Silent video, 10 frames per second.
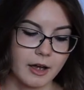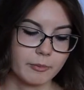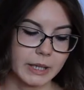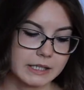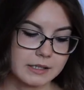
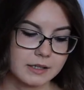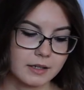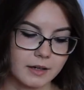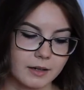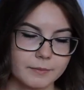but
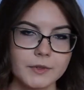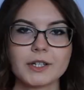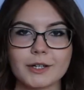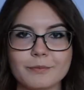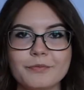you
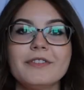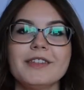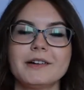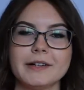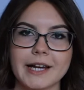know,
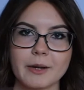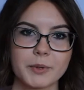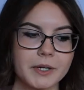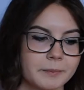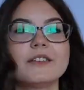they're a neighbor,